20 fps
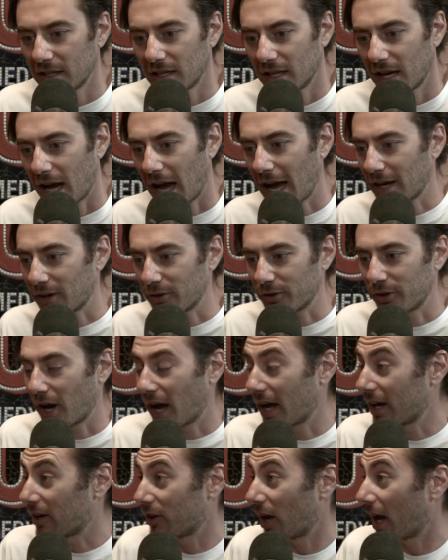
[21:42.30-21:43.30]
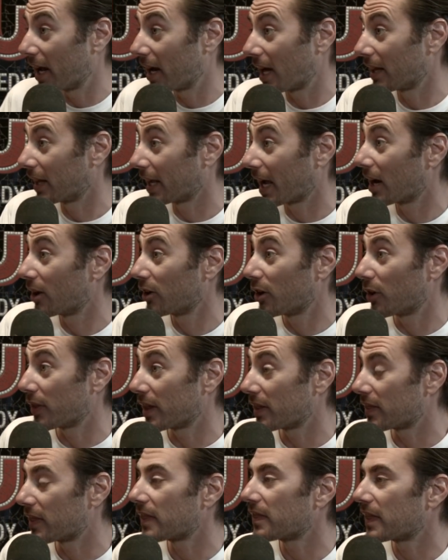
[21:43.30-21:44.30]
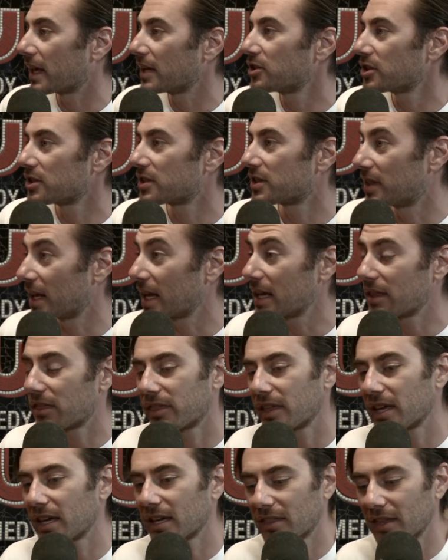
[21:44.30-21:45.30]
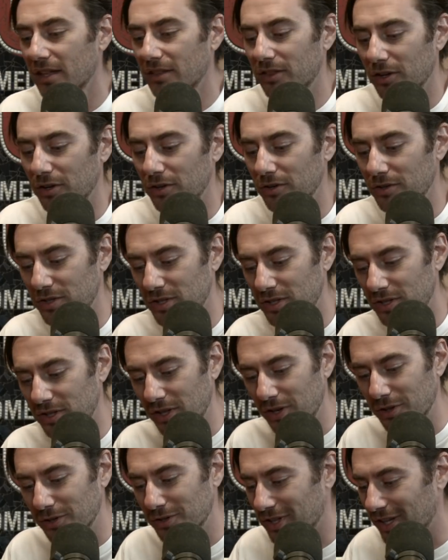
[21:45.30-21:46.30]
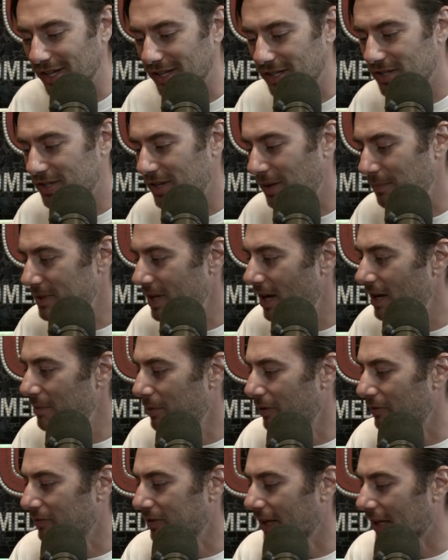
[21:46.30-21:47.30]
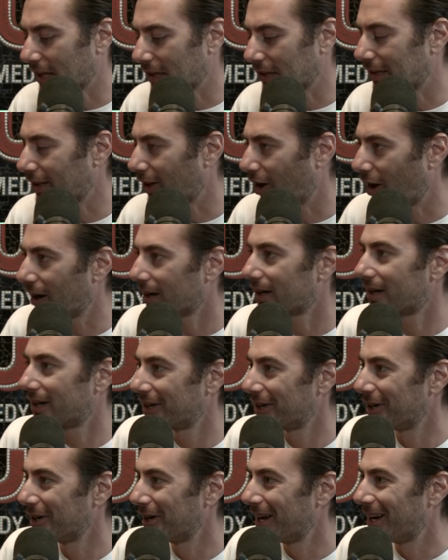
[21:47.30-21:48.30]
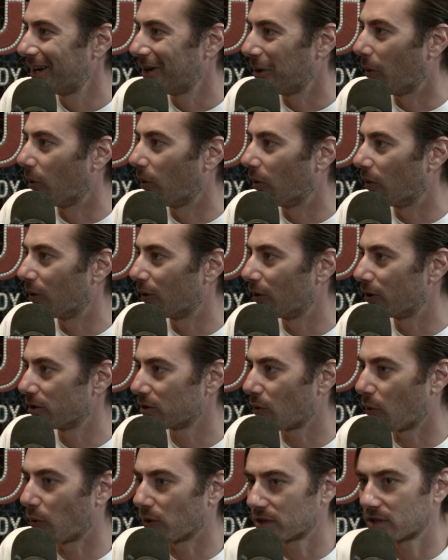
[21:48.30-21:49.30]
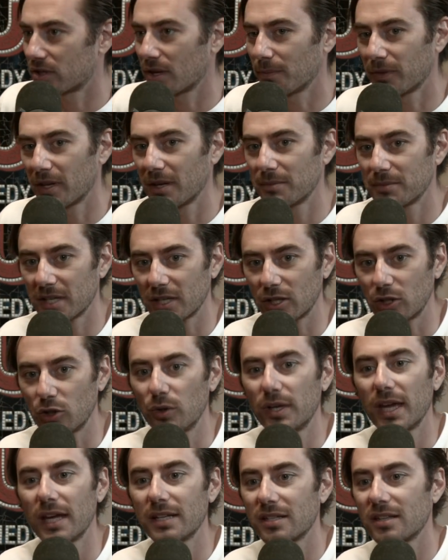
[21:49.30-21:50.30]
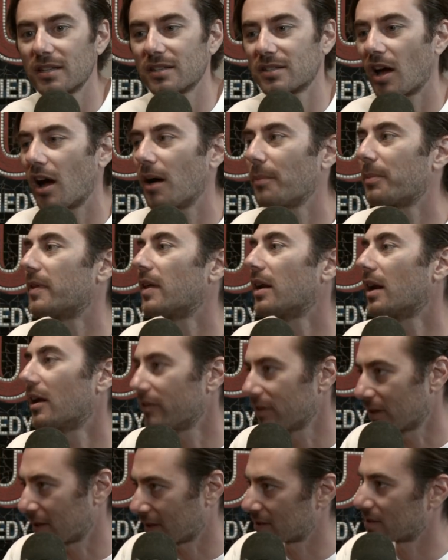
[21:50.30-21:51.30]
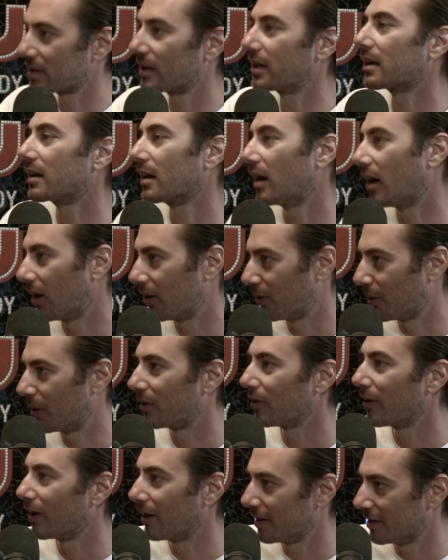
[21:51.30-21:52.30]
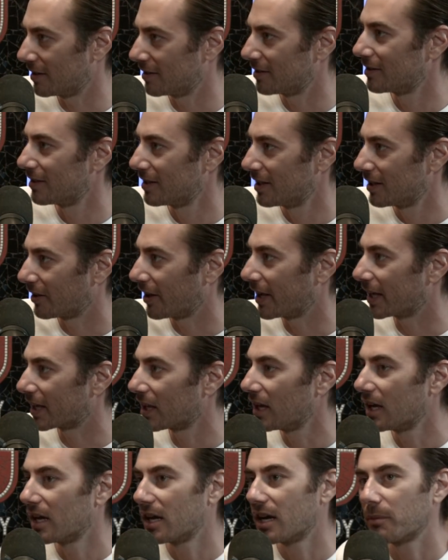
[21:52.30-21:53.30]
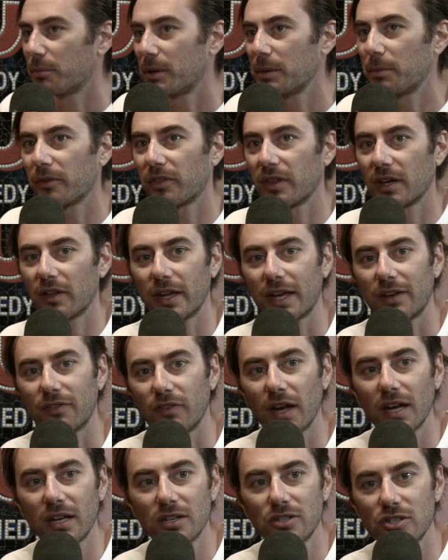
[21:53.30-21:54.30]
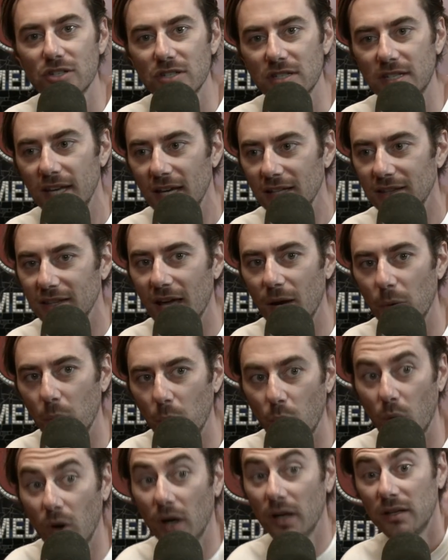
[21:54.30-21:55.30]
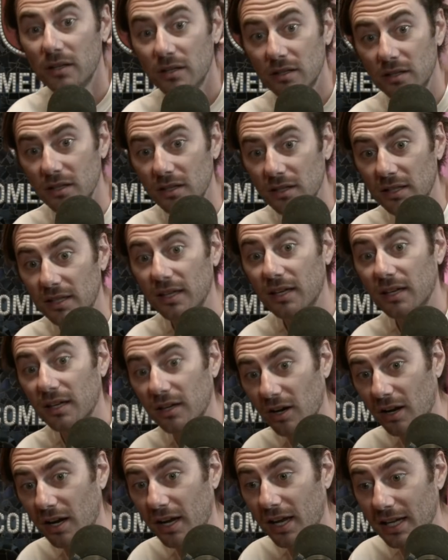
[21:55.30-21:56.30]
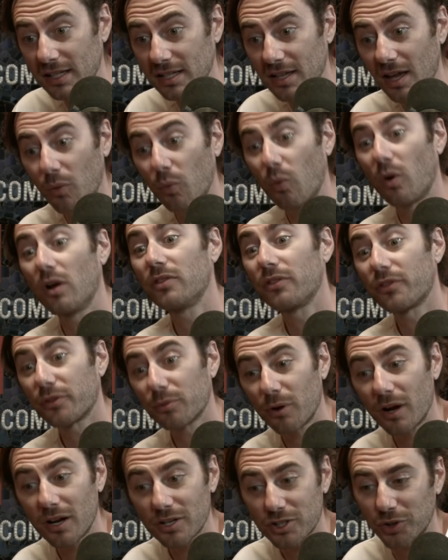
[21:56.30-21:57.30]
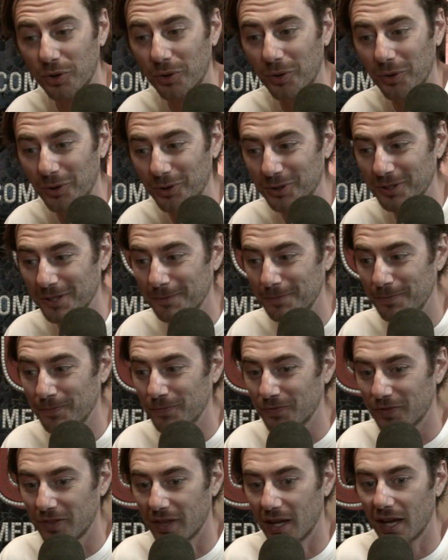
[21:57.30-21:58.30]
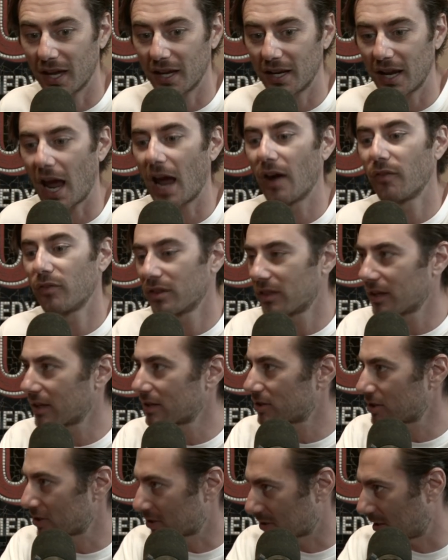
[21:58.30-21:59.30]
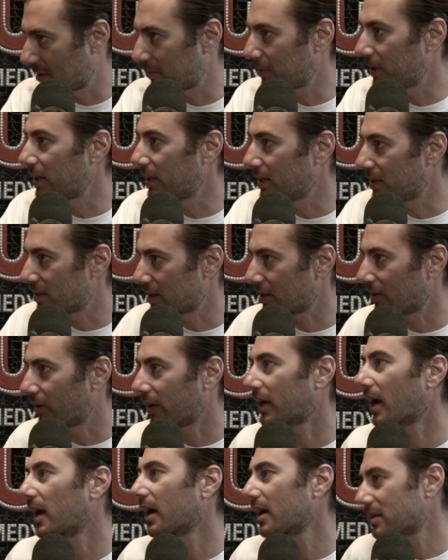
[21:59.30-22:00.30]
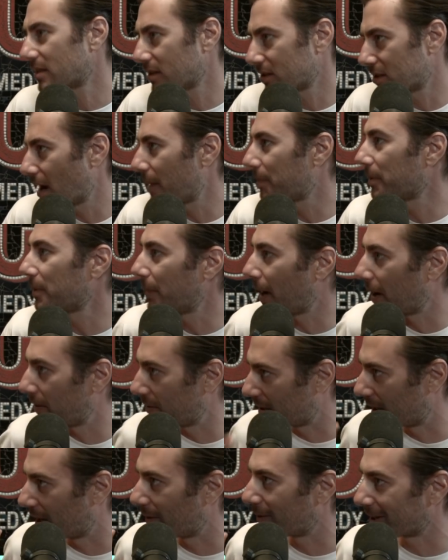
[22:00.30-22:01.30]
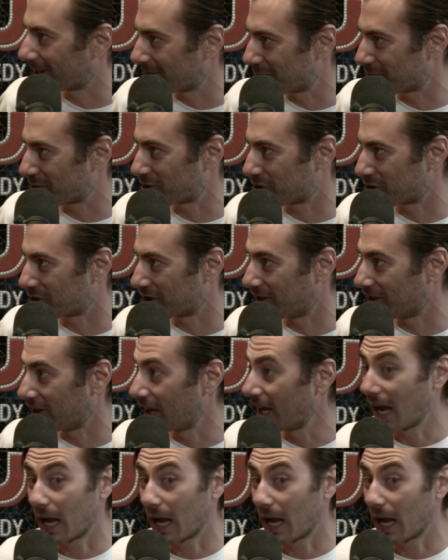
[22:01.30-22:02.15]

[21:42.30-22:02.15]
I don't know. They think that there's like some type of like luck or sometimes like you get to this hump and then everything's like, oh, all right. Like, people think like, if I could just get that one gig or get to that one threshold, then everything's just going to be easy. Like, I get to the top of the mountain and now I can just chill.